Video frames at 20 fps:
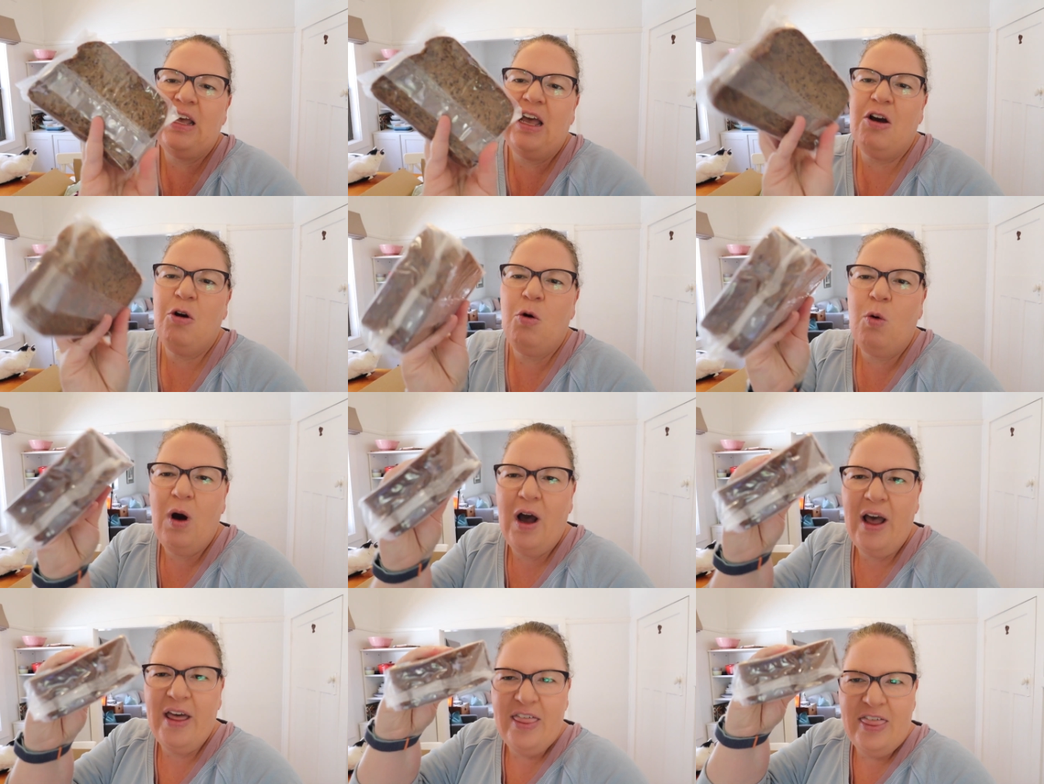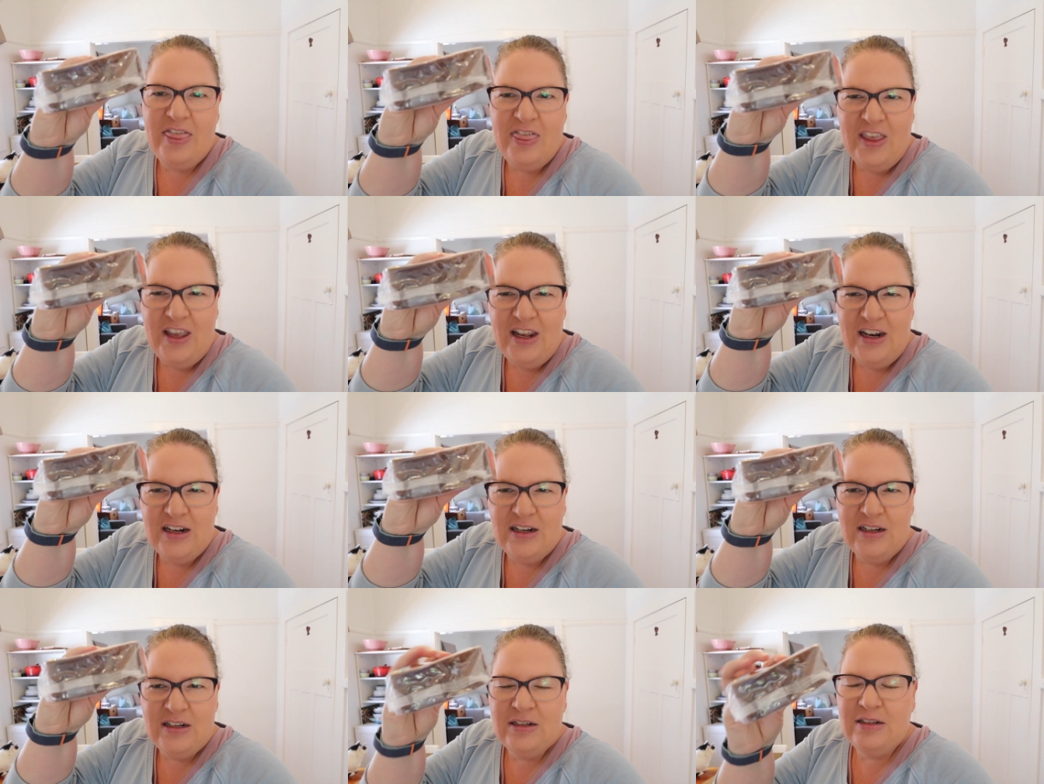and quite
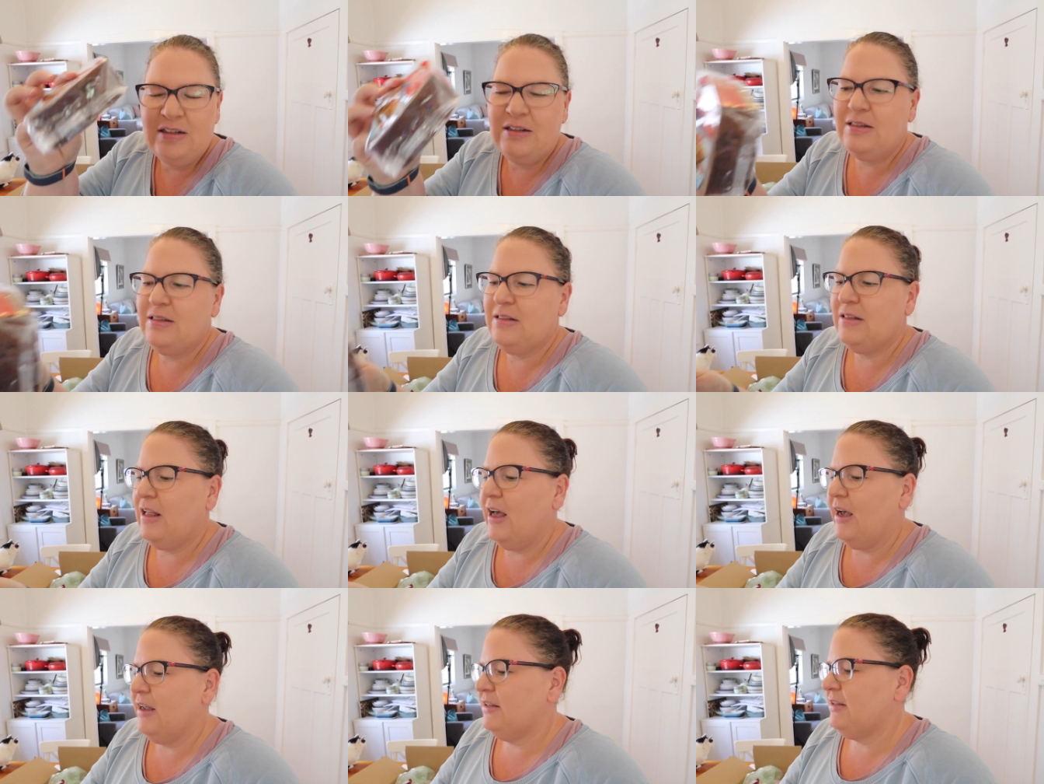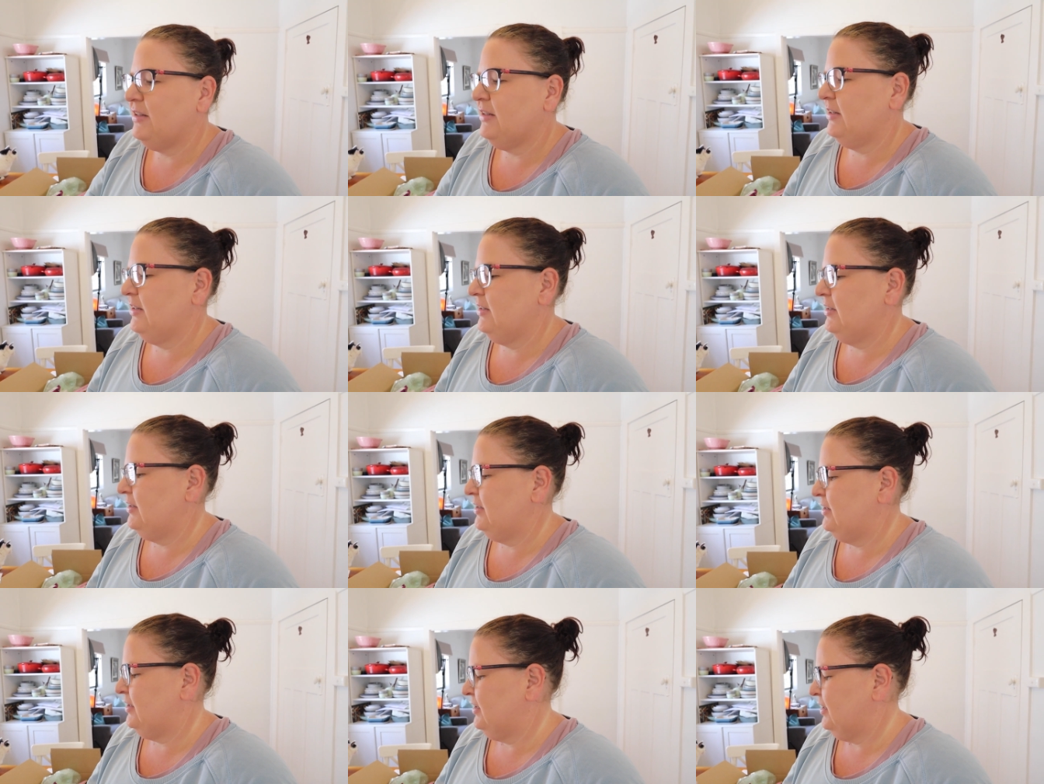thin
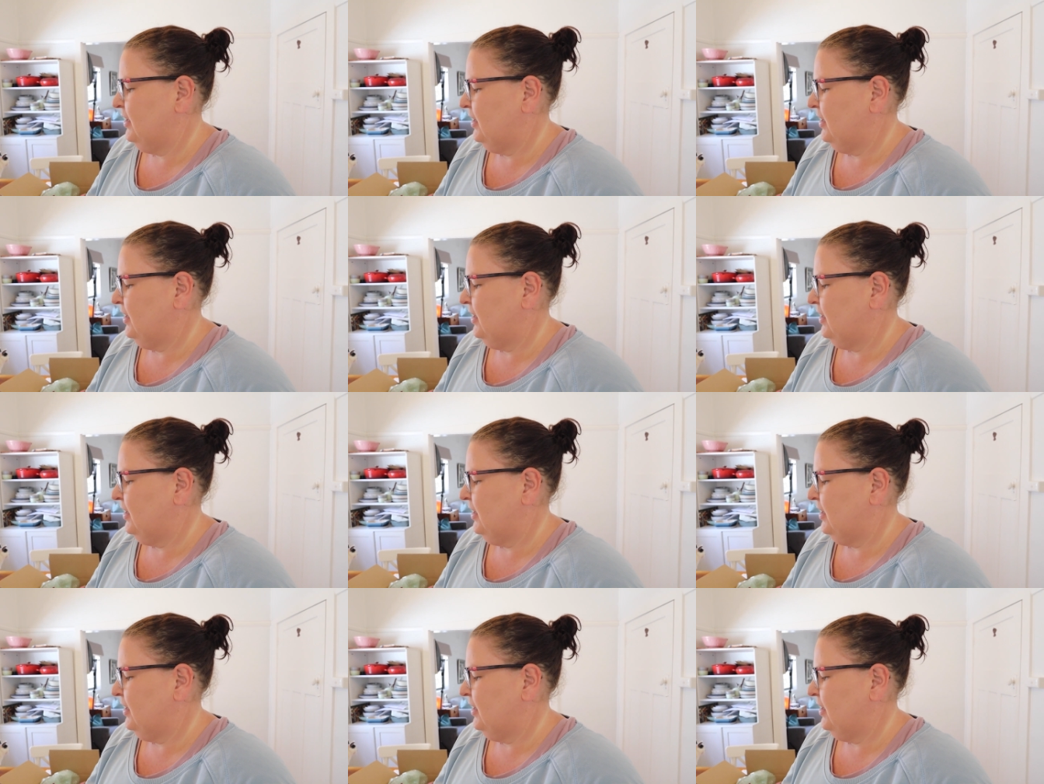slices.